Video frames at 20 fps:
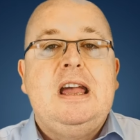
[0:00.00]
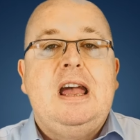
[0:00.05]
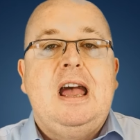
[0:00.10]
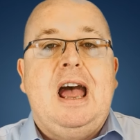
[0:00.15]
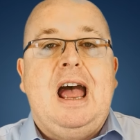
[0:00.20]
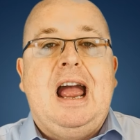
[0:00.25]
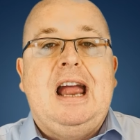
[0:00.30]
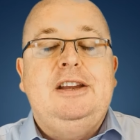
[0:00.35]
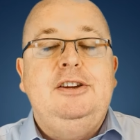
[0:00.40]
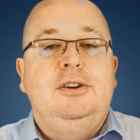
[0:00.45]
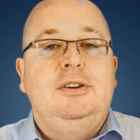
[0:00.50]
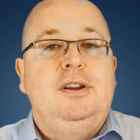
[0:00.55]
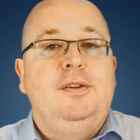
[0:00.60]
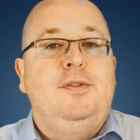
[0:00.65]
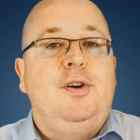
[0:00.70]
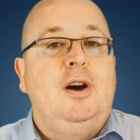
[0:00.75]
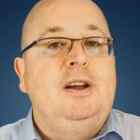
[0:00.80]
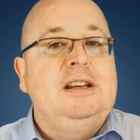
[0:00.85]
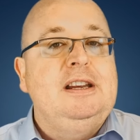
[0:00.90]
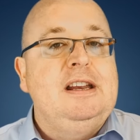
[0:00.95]
and you
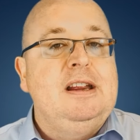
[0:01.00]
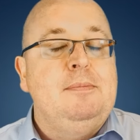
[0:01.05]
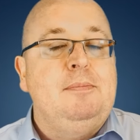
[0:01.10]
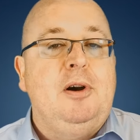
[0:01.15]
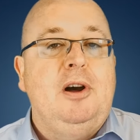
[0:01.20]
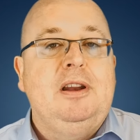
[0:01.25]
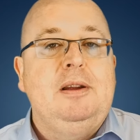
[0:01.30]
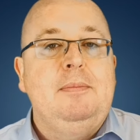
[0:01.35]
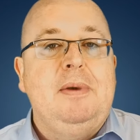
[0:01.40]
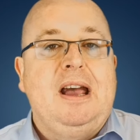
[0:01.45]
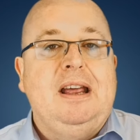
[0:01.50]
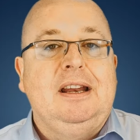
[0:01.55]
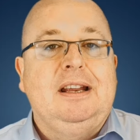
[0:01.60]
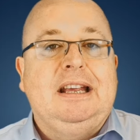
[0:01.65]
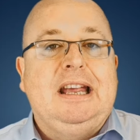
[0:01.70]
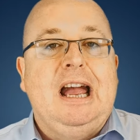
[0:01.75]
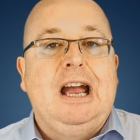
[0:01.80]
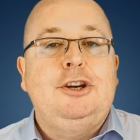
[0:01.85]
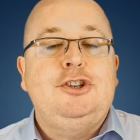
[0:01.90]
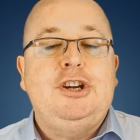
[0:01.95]
divided it by the amount of
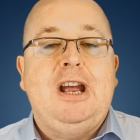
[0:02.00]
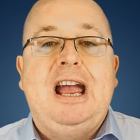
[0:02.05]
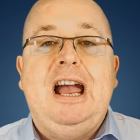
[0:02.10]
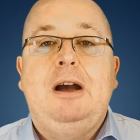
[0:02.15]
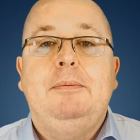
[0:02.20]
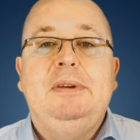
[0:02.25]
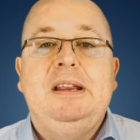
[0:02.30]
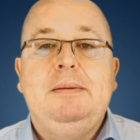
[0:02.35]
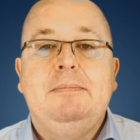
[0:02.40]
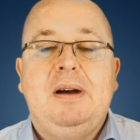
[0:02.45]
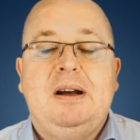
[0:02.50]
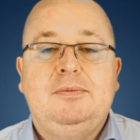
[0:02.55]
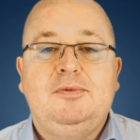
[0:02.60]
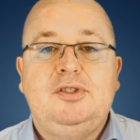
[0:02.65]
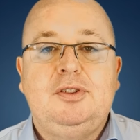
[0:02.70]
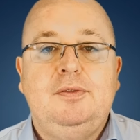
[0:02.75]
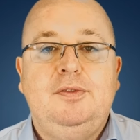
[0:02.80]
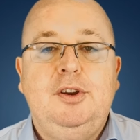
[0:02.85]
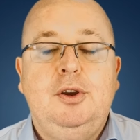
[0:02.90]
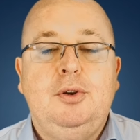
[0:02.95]
cash, how many months
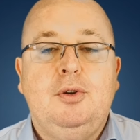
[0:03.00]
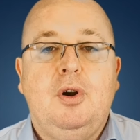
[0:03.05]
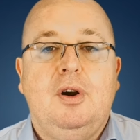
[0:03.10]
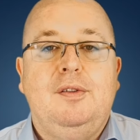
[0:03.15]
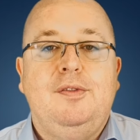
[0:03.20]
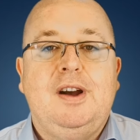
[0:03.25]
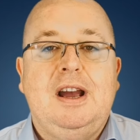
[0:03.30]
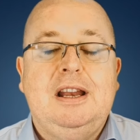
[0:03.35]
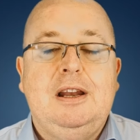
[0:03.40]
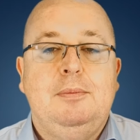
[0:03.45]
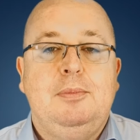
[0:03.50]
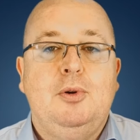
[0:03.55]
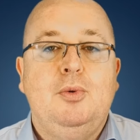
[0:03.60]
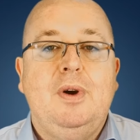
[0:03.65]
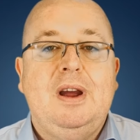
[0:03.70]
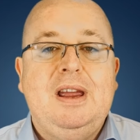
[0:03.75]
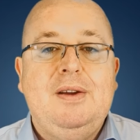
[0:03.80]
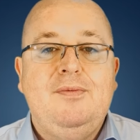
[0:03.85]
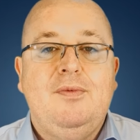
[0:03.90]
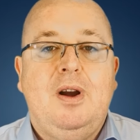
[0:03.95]
have you got available
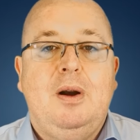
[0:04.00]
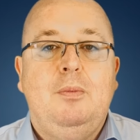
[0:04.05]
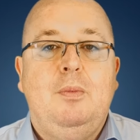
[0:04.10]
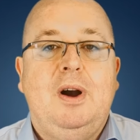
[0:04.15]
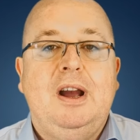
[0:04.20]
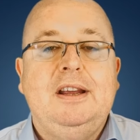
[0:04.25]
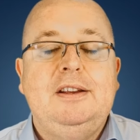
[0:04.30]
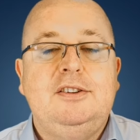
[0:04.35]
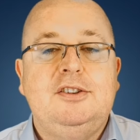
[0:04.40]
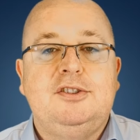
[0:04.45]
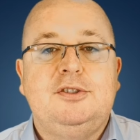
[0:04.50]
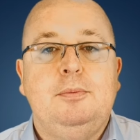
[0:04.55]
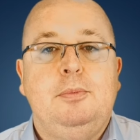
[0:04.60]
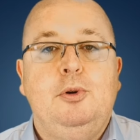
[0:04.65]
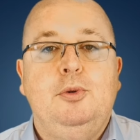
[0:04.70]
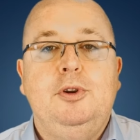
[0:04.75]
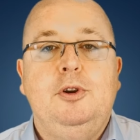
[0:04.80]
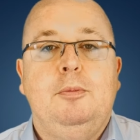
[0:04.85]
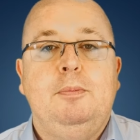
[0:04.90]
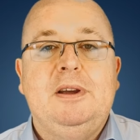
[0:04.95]
in runway to
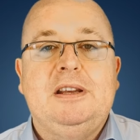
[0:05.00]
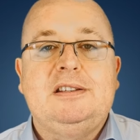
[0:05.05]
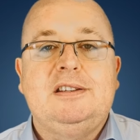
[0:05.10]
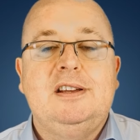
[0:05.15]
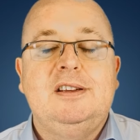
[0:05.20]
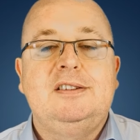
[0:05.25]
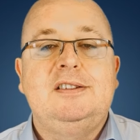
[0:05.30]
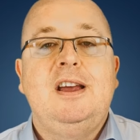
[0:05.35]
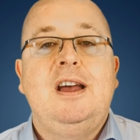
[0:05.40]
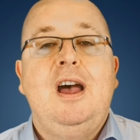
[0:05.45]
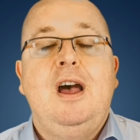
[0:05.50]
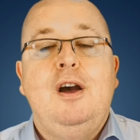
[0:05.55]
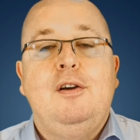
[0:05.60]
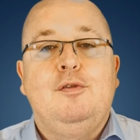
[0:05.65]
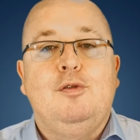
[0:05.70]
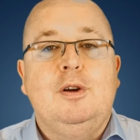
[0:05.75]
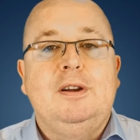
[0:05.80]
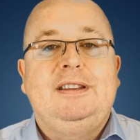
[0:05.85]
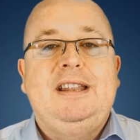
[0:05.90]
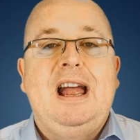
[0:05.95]
support your business
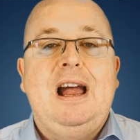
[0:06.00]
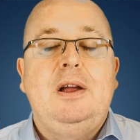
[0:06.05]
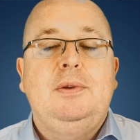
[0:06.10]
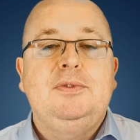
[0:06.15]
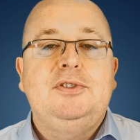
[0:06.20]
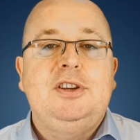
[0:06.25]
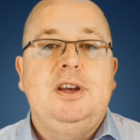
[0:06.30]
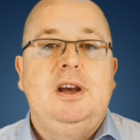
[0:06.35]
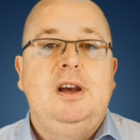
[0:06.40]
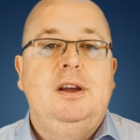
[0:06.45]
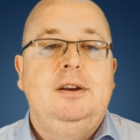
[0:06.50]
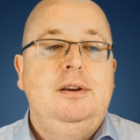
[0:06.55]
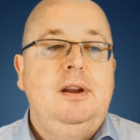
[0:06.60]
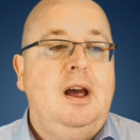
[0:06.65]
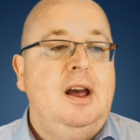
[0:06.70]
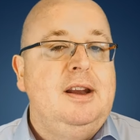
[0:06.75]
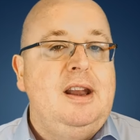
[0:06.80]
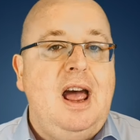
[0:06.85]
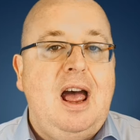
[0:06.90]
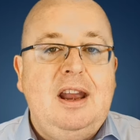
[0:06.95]
for a downturn,
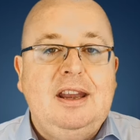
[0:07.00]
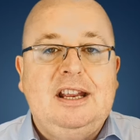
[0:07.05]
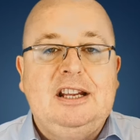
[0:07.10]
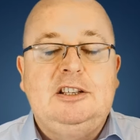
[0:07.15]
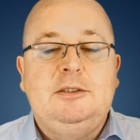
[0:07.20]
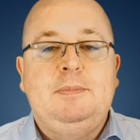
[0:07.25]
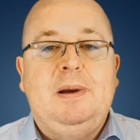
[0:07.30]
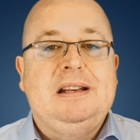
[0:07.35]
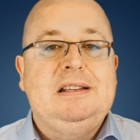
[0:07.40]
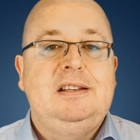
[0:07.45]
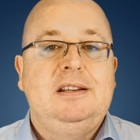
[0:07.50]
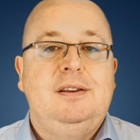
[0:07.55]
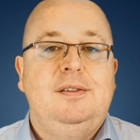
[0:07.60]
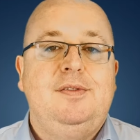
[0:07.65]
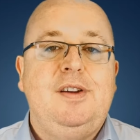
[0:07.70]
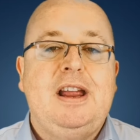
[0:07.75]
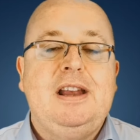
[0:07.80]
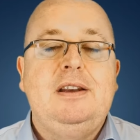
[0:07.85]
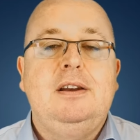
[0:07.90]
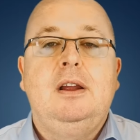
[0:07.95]
an unexpected
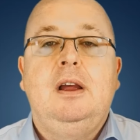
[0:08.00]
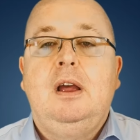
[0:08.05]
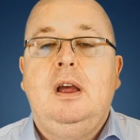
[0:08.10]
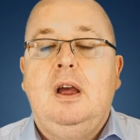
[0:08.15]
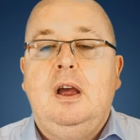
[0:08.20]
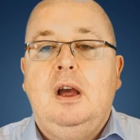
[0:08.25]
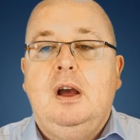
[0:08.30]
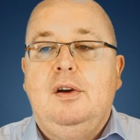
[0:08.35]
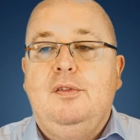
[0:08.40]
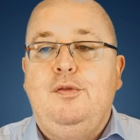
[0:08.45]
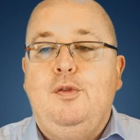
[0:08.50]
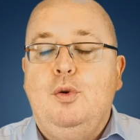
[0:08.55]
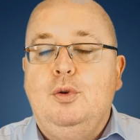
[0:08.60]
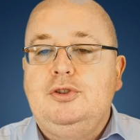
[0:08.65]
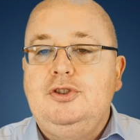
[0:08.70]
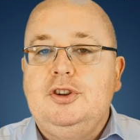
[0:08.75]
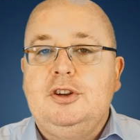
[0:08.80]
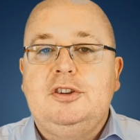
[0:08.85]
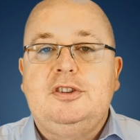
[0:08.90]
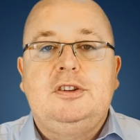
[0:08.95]
event, for
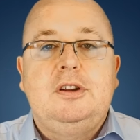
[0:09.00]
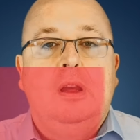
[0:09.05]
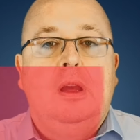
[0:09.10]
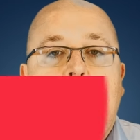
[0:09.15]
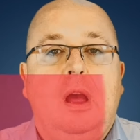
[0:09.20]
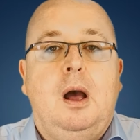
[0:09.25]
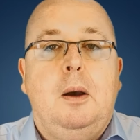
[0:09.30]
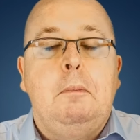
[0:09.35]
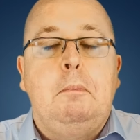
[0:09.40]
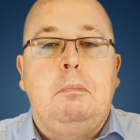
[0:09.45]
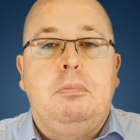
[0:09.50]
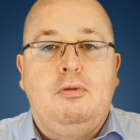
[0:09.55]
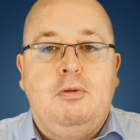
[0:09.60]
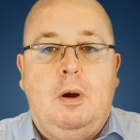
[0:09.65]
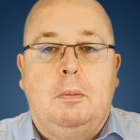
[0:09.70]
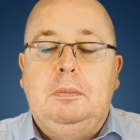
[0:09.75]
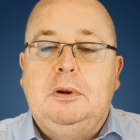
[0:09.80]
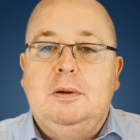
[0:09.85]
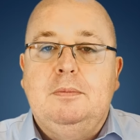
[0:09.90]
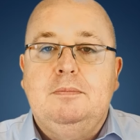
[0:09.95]
just
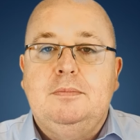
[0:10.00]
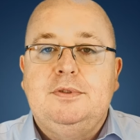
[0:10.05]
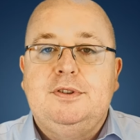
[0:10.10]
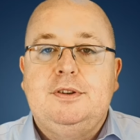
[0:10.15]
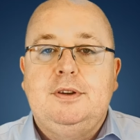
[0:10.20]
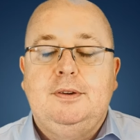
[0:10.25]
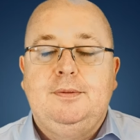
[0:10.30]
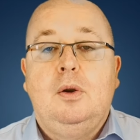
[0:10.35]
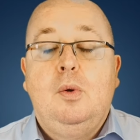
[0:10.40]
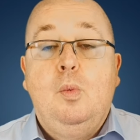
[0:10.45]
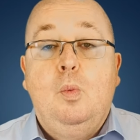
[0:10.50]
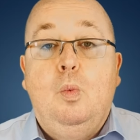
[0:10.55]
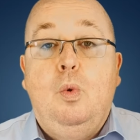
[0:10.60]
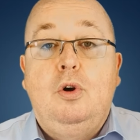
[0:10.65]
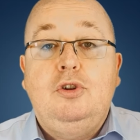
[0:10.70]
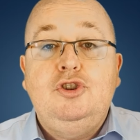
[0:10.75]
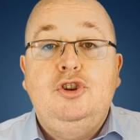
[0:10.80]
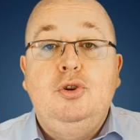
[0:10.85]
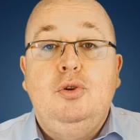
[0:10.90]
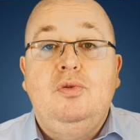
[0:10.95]
problems?
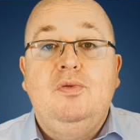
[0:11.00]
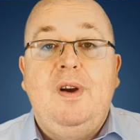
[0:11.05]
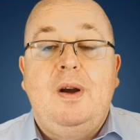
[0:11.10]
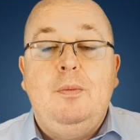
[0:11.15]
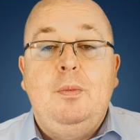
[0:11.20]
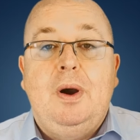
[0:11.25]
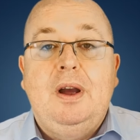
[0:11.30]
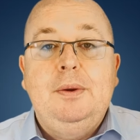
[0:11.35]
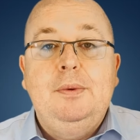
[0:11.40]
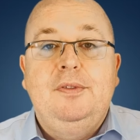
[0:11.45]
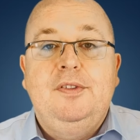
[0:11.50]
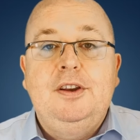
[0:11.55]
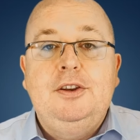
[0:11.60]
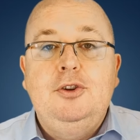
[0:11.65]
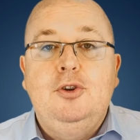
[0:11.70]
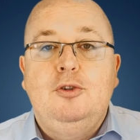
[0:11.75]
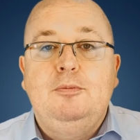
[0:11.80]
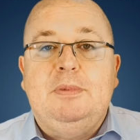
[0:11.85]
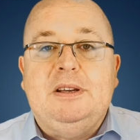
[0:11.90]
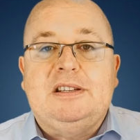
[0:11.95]
What's your runway within
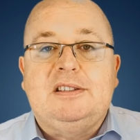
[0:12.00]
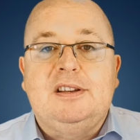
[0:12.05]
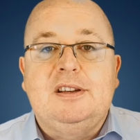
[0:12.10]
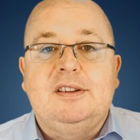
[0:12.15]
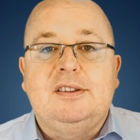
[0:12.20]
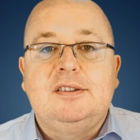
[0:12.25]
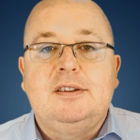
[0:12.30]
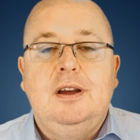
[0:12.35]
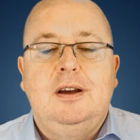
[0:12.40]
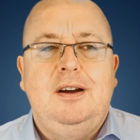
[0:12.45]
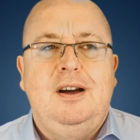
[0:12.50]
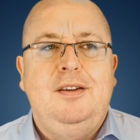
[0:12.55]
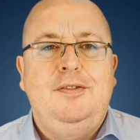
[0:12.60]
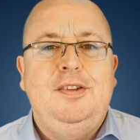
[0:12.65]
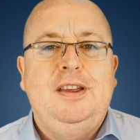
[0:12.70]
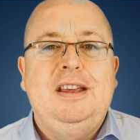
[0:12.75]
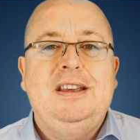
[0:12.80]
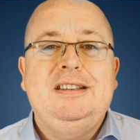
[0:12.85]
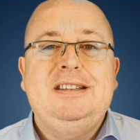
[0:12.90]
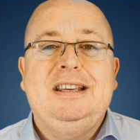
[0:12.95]
your business? I
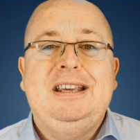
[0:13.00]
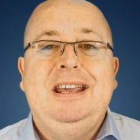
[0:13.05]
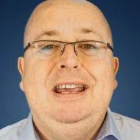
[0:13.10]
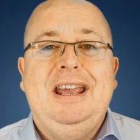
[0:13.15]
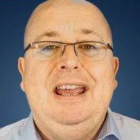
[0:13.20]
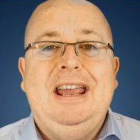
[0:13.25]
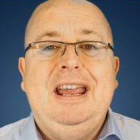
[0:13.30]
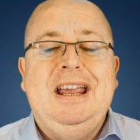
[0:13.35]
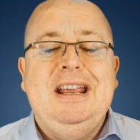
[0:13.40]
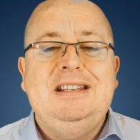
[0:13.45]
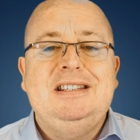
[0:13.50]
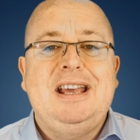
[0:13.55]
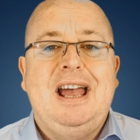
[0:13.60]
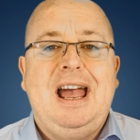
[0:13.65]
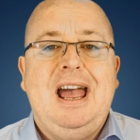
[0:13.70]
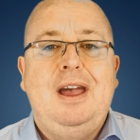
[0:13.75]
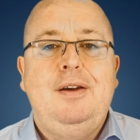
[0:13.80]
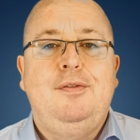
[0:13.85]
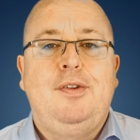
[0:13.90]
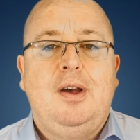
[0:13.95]
think it's key to
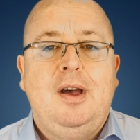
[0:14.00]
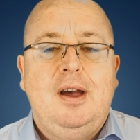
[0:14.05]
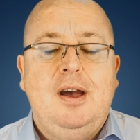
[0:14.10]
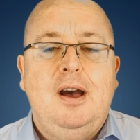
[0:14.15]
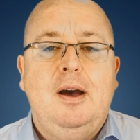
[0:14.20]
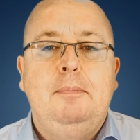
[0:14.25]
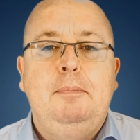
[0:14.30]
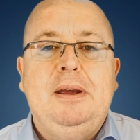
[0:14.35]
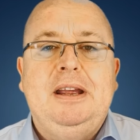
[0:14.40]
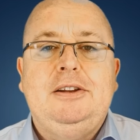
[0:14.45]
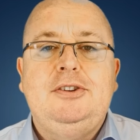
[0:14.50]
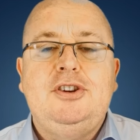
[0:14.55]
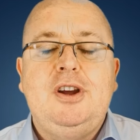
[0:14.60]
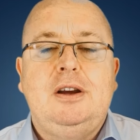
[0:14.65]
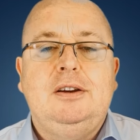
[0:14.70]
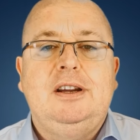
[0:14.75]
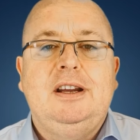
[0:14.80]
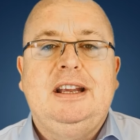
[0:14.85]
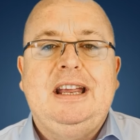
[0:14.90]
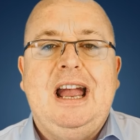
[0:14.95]
have a big
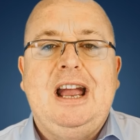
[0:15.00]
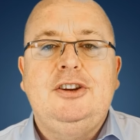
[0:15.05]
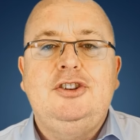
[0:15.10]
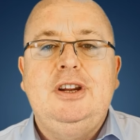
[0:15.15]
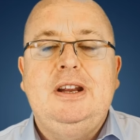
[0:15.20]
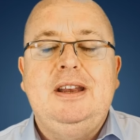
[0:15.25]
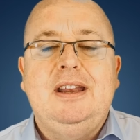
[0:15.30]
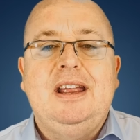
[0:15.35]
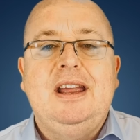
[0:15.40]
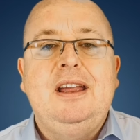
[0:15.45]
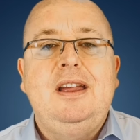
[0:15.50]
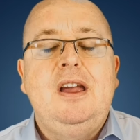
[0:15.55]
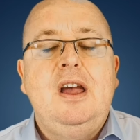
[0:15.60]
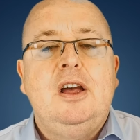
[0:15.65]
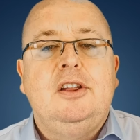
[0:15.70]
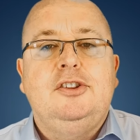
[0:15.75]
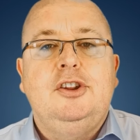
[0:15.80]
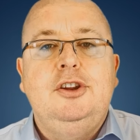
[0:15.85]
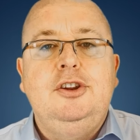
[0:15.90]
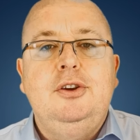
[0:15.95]
chunk of cash in there
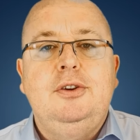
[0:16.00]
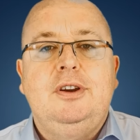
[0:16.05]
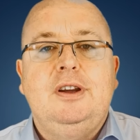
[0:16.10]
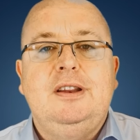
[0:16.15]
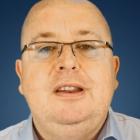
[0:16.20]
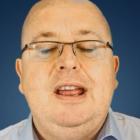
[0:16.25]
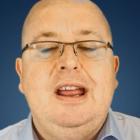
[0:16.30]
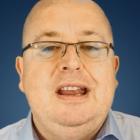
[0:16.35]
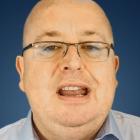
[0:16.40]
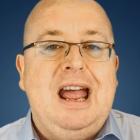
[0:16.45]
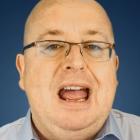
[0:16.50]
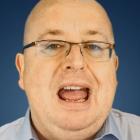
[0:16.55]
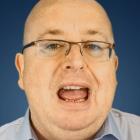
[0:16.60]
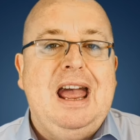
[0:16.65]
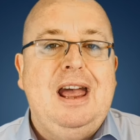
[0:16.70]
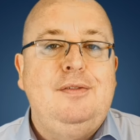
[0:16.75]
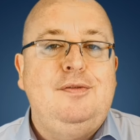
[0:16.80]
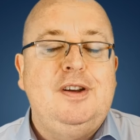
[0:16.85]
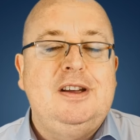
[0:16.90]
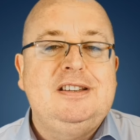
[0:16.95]
that you could then
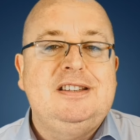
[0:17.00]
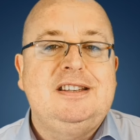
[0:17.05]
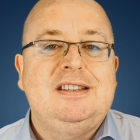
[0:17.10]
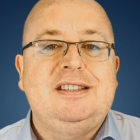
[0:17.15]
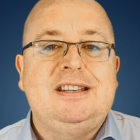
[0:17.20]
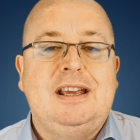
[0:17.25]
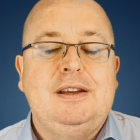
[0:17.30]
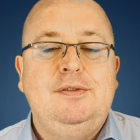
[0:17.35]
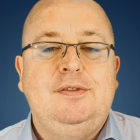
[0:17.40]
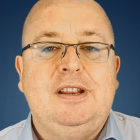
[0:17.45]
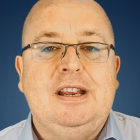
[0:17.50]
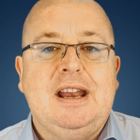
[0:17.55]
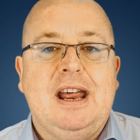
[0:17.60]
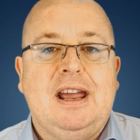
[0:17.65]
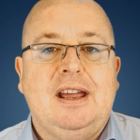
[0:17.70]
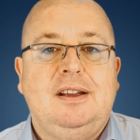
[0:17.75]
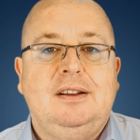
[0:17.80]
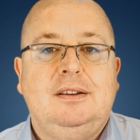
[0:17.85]
have as a safety net.